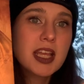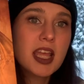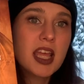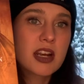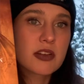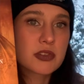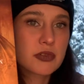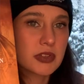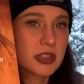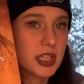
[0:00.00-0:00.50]

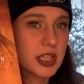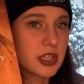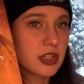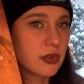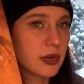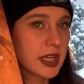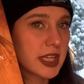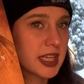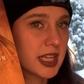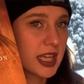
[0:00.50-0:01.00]
and I was really
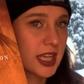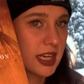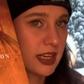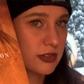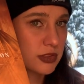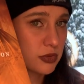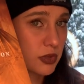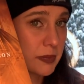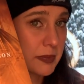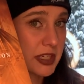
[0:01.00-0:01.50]
annoyed, and I
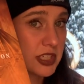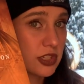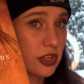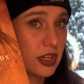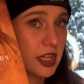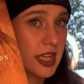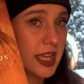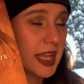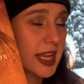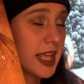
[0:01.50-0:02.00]
was right by
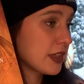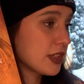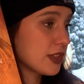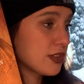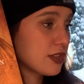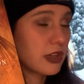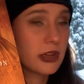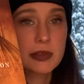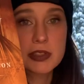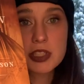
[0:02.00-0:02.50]
Target.
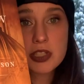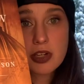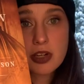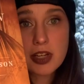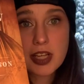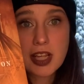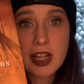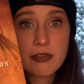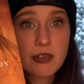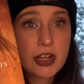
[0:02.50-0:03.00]
So I went to
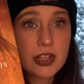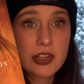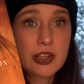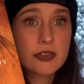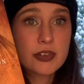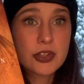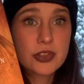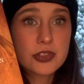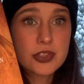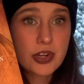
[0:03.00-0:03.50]
Target. I rarely
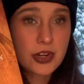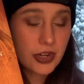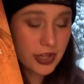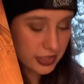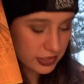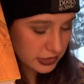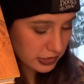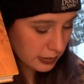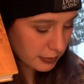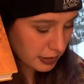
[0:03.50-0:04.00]
ever go to
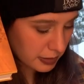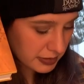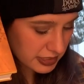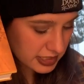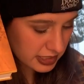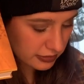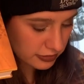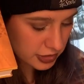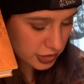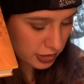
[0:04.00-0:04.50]
Target. So I bought
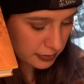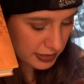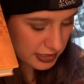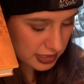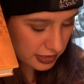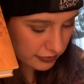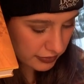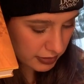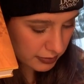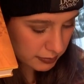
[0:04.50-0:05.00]
myself, cheer
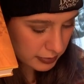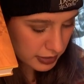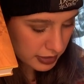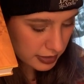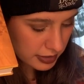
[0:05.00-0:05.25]
myself up,